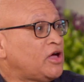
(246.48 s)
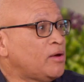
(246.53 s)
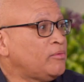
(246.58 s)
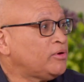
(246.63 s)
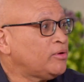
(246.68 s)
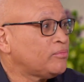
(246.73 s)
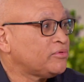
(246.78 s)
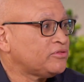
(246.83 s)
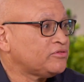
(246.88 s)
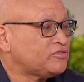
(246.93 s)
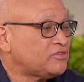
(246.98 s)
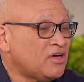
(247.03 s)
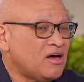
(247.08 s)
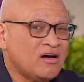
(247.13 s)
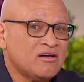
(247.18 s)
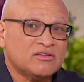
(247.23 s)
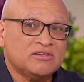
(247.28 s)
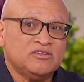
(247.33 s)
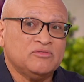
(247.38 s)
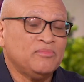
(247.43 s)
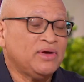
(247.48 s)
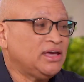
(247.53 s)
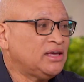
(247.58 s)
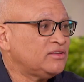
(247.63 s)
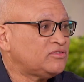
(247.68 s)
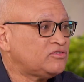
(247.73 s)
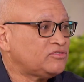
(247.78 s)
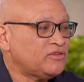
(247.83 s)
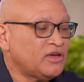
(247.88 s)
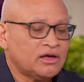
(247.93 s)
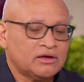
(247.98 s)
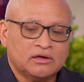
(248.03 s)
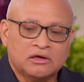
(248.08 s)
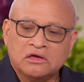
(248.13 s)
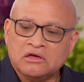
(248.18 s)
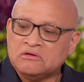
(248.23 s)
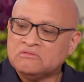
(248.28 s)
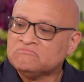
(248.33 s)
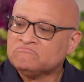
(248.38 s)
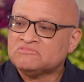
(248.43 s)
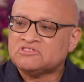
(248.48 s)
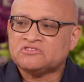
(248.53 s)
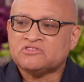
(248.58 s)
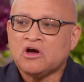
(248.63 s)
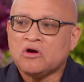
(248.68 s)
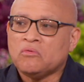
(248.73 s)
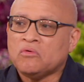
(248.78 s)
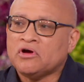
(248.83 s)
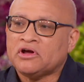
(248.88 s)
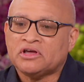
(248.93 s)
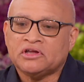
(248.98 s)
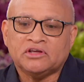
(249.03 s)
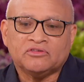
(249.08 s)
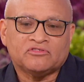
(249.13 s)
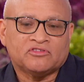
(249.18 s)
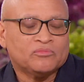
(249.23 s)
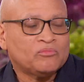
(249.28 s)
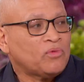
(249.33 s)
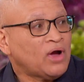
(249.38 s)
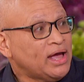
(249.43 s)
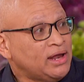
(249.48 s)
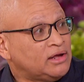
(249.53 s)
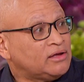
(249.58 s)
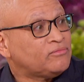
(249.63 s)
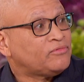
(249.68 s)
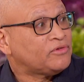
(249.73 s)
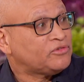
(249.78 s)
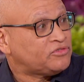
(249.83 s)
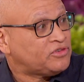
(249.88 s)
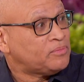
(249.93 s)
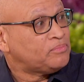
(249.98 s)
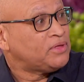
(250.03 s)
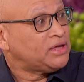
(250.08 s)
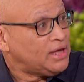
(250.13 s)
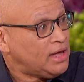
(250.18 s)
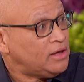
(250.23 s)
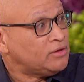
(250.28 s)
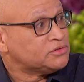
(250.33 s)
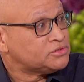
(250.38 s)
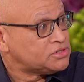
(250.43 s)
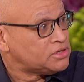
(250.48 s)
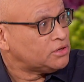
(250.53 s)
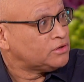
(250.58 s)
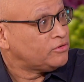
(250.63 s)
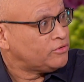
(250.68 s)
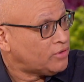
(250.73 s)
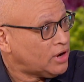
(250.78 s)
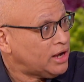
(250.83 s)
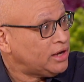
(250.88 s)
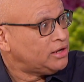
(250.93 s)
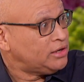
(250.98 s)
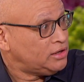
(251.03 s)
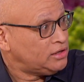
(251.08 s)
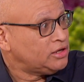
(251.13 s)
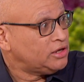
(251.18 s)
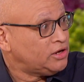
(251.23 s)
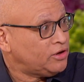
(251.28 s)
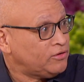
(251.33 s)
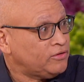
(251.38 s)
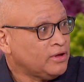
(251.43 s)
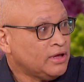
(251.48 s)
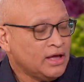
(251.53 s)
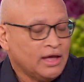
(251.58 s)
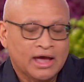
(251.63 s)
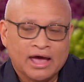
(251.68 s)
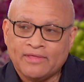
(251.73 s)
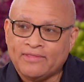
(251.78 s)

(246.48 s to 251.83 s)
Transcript: coming up with a song, you may get stuck start working on some writing for something else, okay. right? You know, yes.